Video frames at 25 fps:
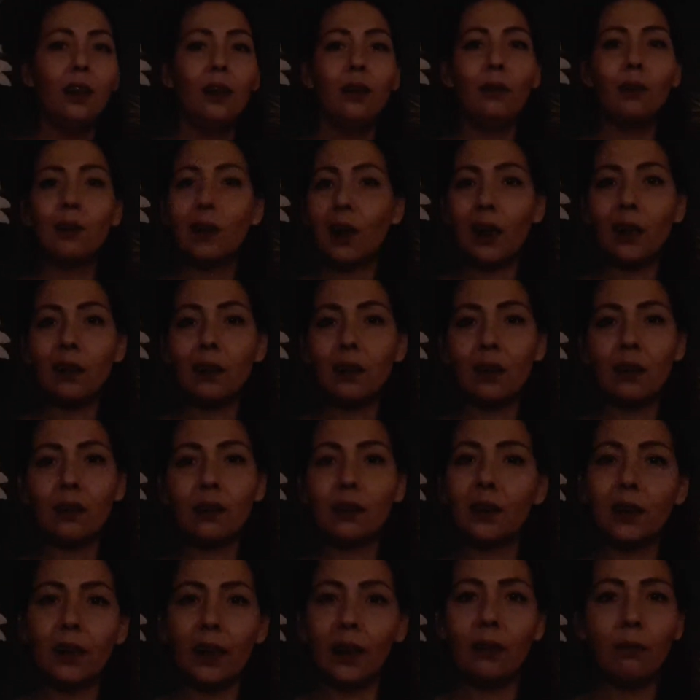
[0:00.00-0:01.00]
You can't get
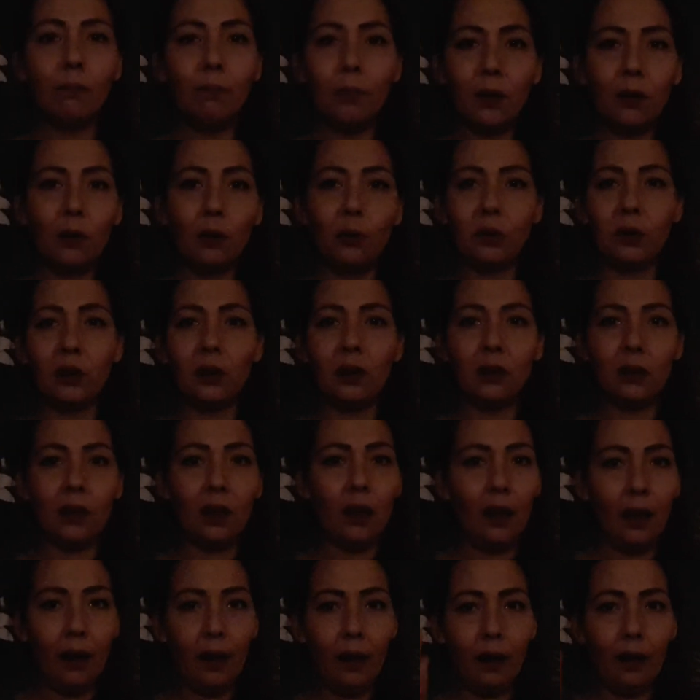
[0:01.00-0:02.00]
10 because they
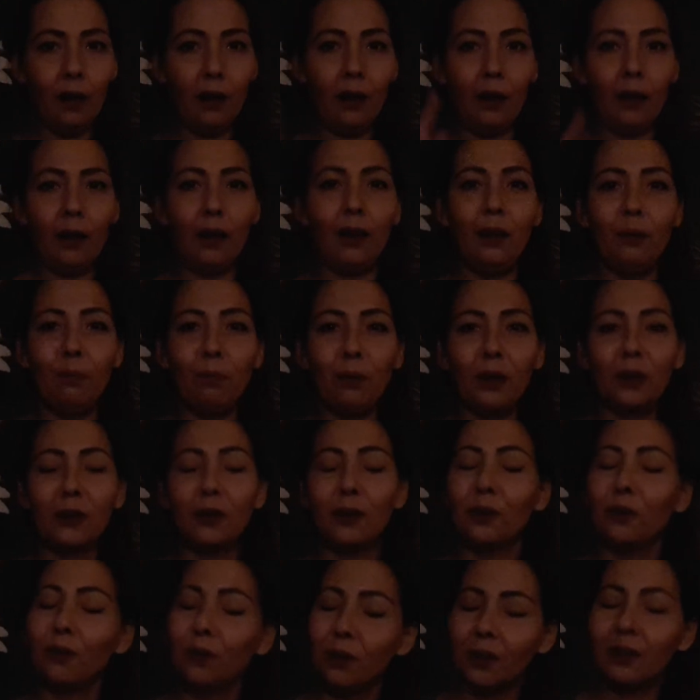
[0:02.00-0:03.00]
say, but
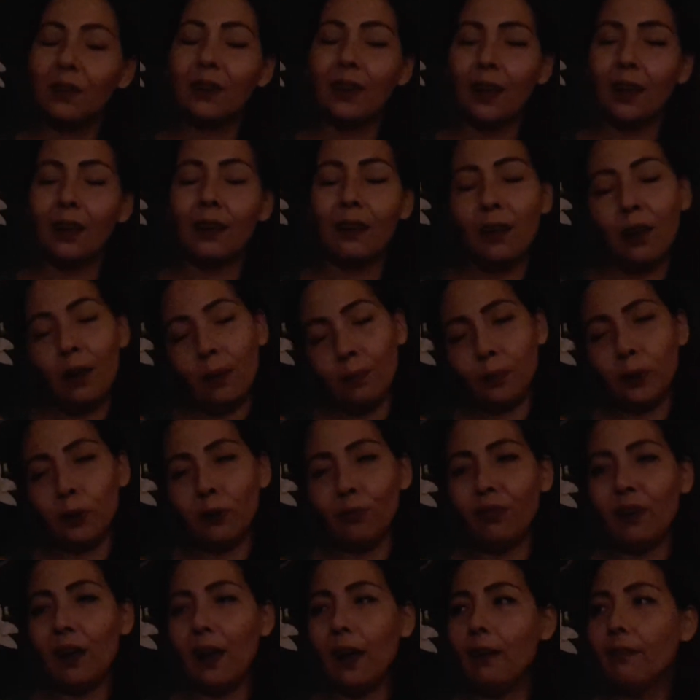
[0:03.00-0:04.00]
you could get up to
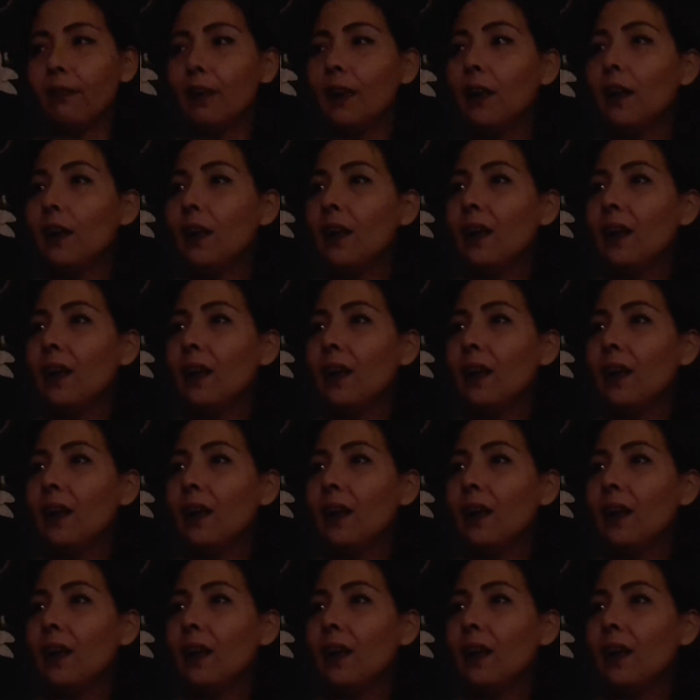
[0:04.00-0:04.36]
5.